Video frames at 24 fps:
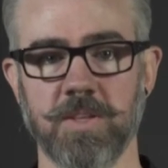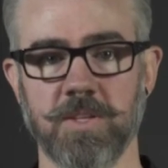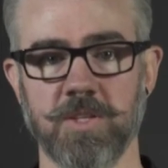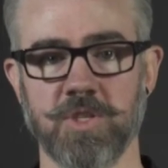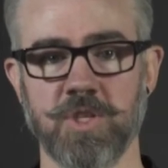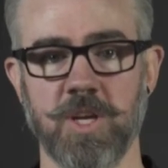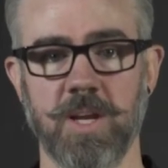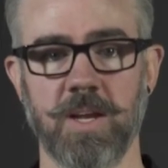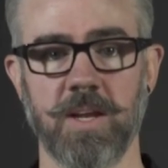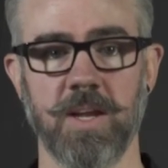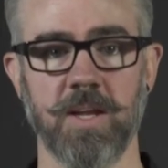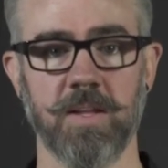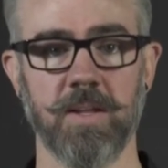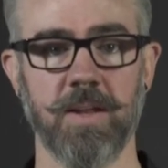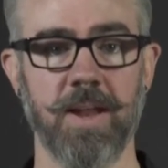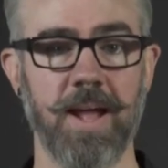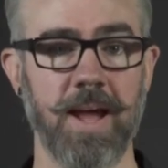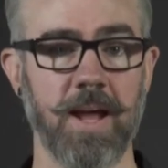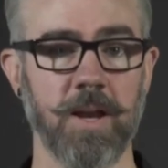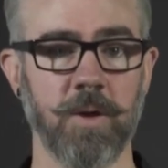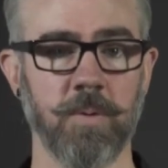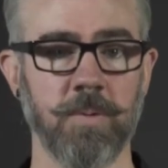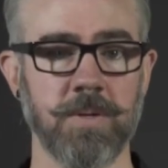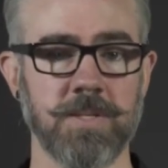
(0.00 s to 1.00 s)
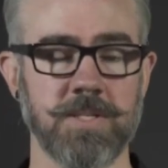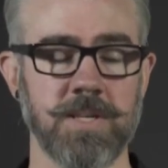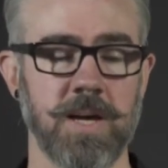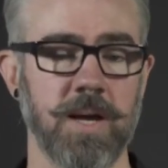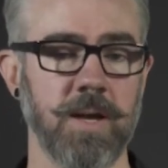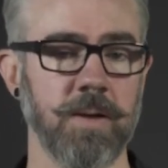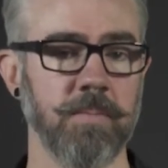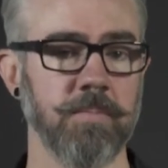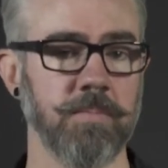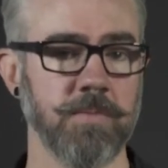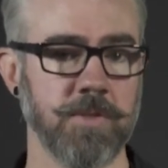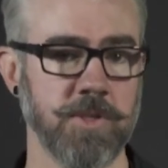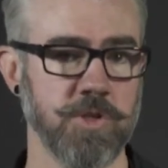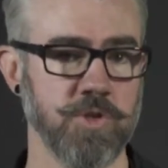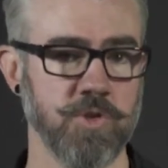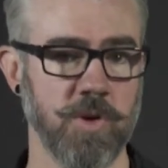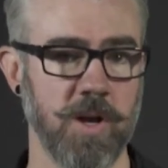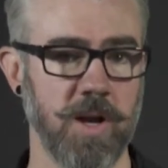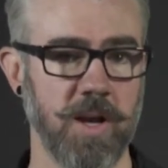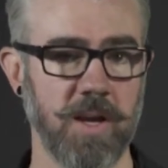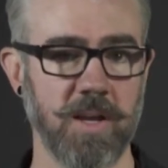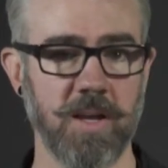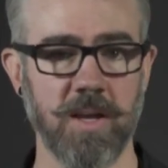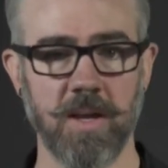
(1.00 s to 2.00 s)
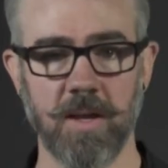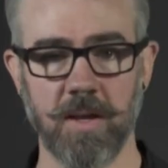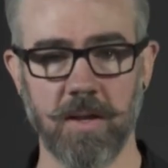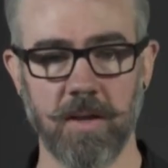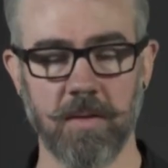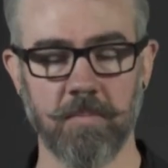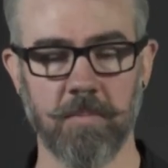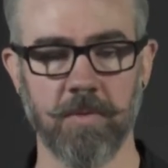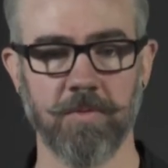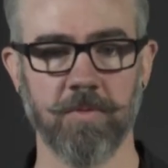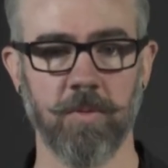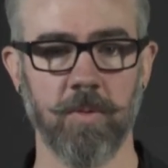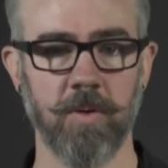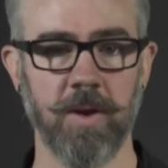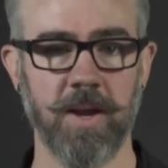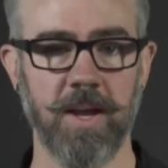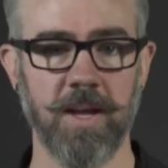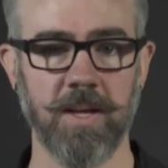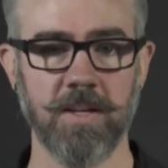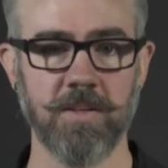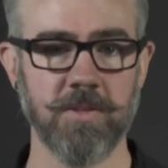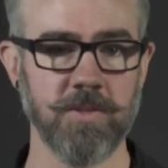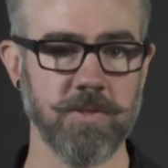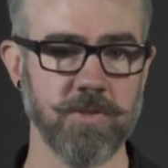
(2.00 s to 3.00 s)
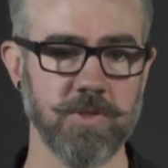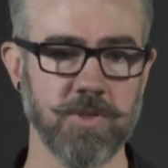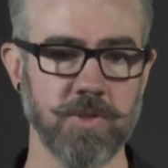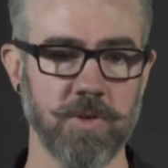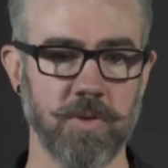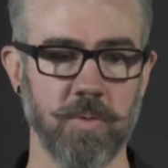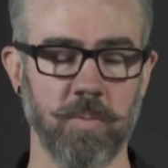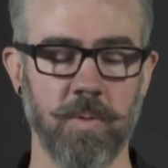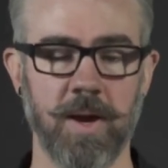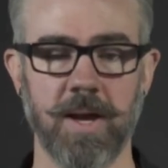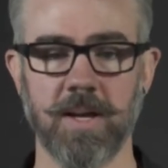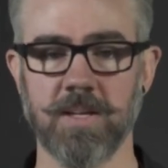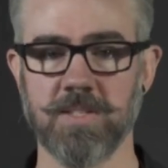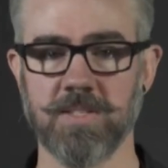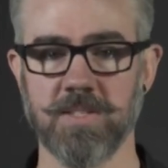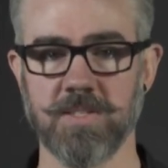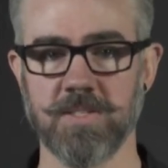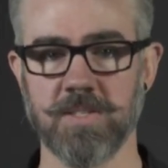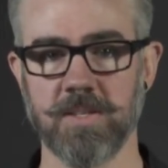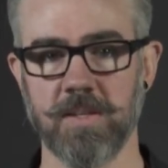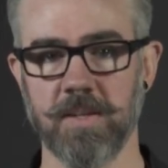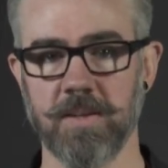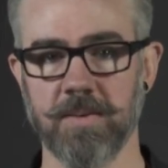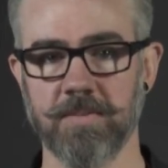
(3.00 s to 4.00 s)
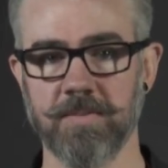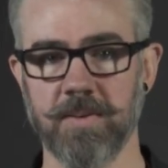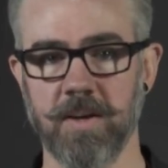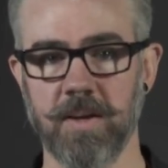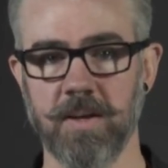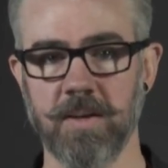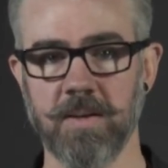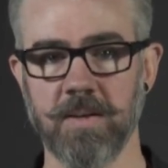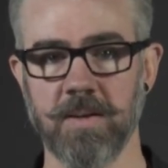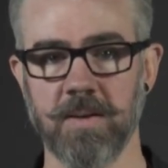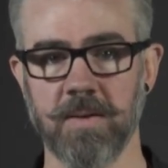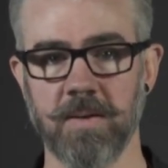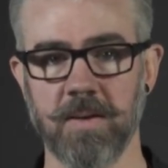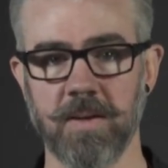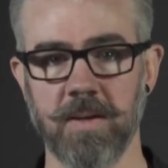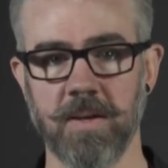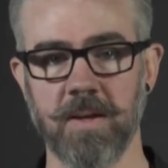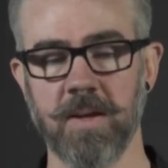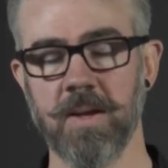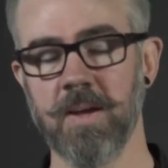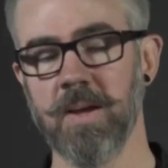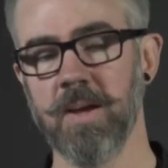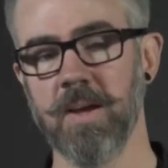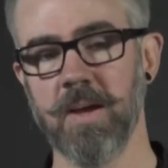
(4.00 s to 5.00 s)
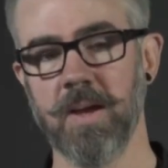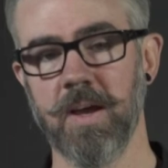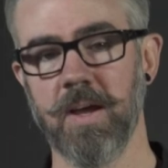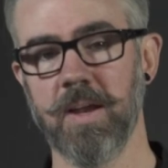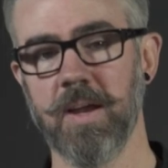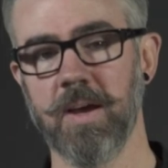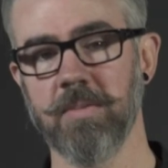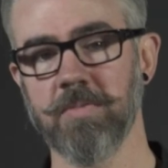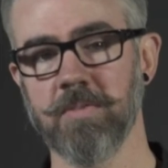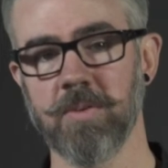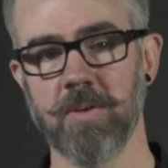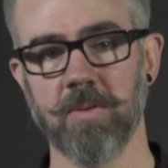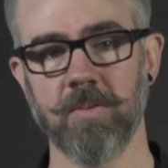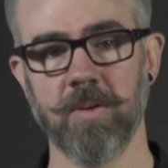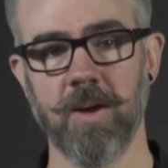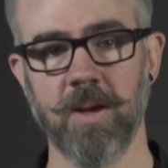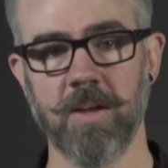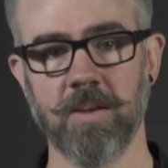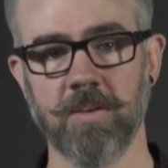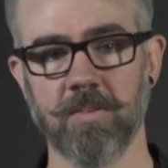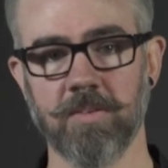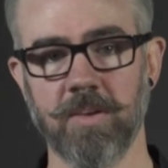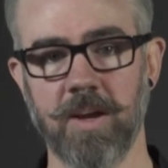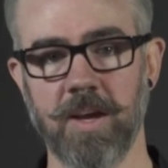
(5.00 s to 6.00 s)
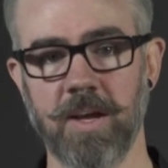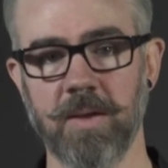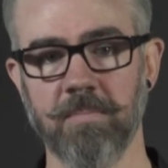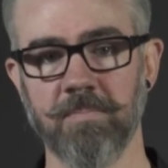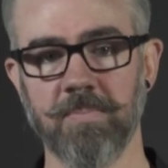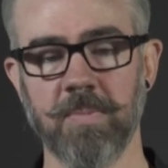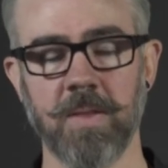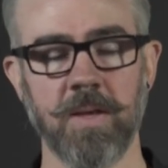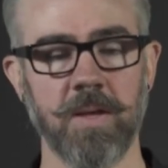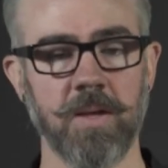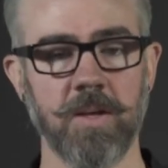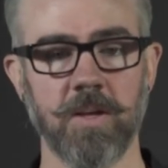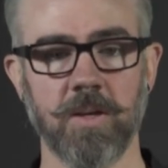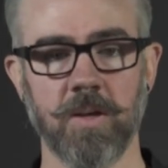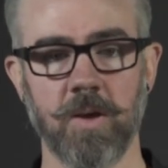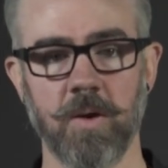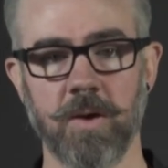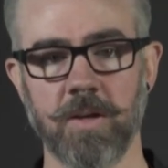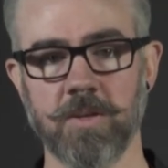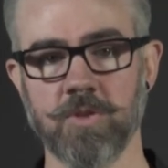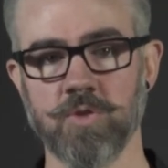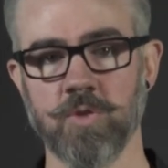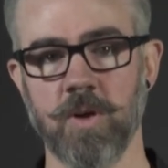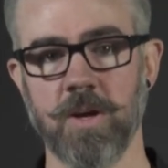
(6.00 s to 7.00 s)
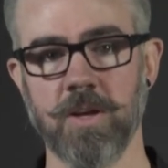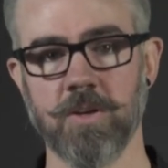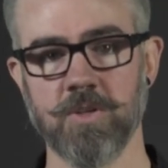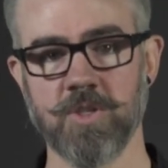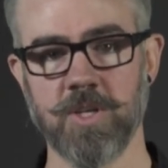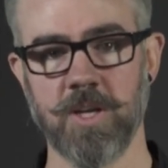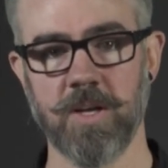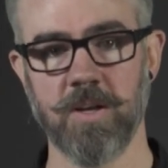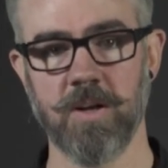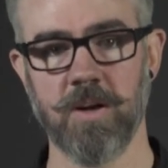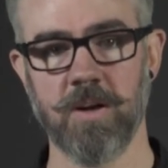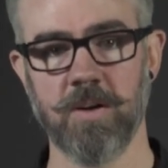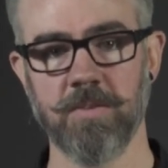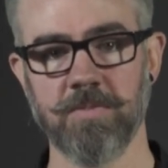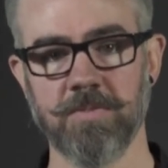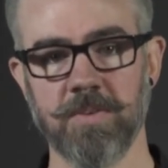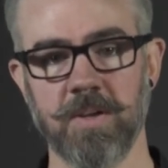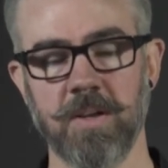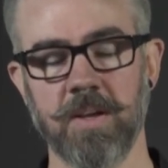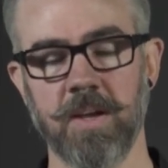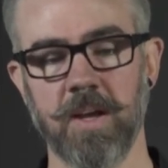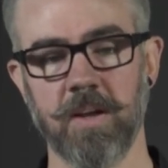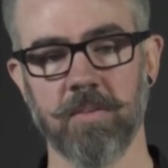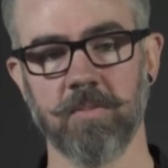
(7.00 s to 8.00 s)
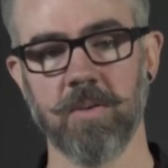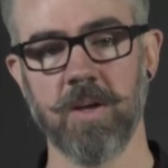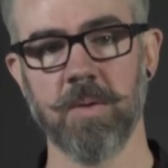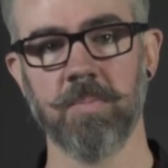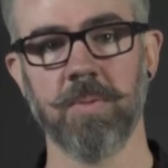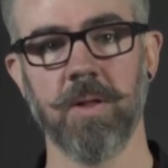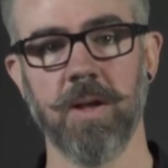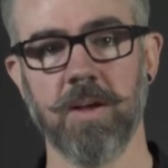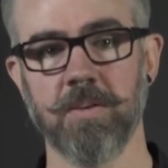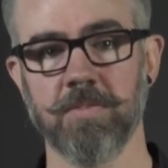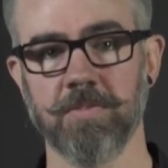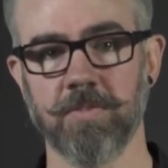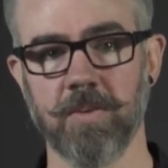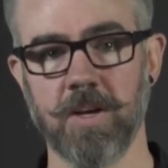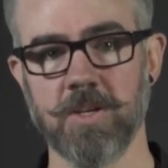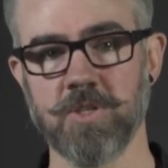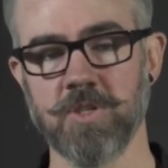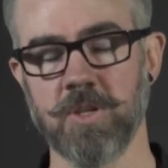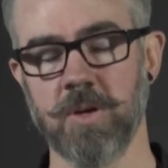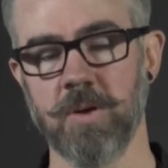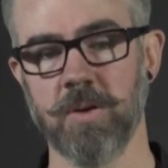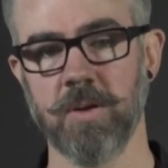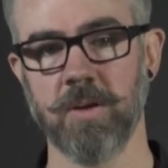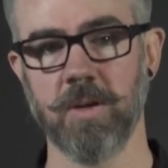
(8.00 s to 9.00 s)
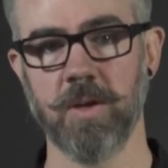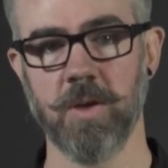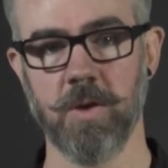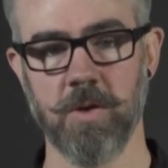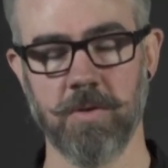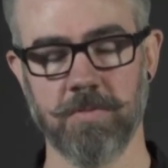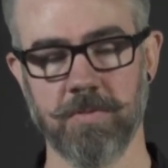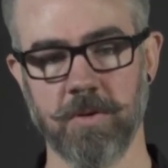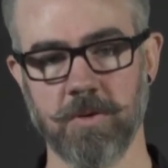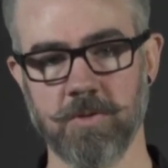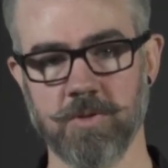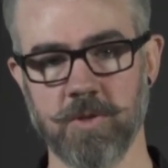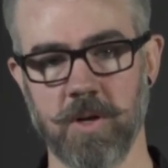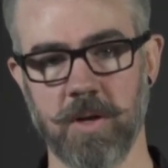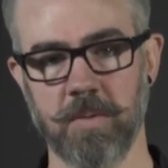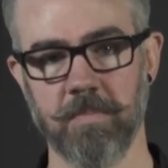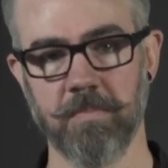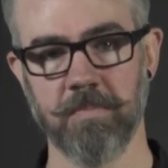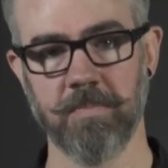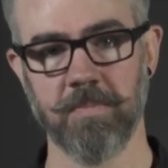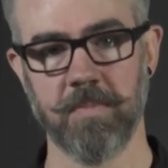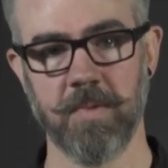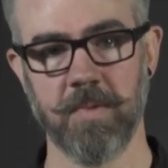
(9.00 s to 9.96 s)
the chain had an adequate time to dry beforehand to ensure the wax is solidified. And after a ride in the rain, go ahead and dry your chain off and reapply a fresh coating of UFO drip.